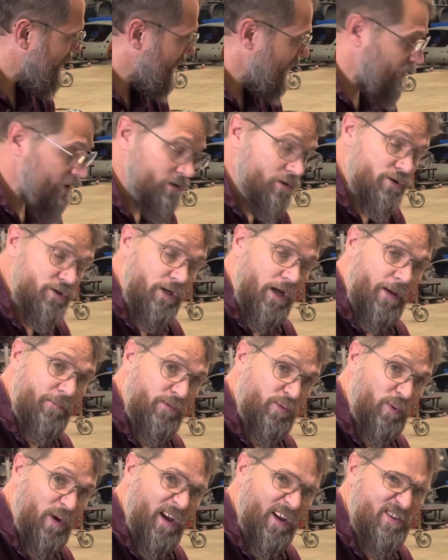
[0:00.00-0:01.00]
the other shops
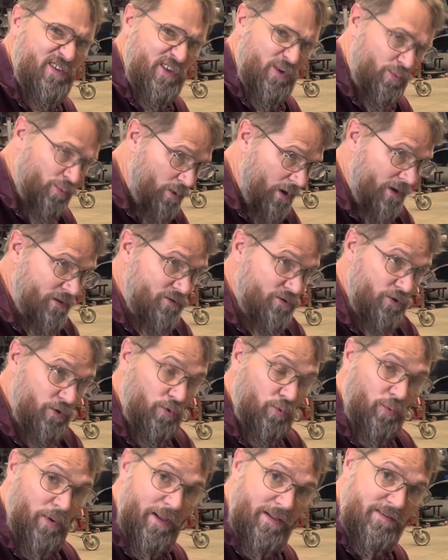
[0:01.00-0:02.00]
will actually raise their
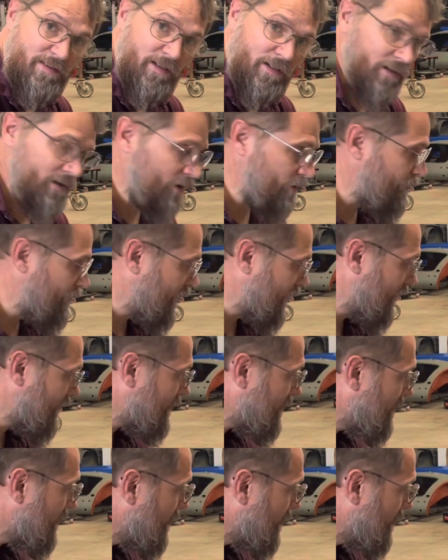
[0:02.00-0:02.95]
rates a little bit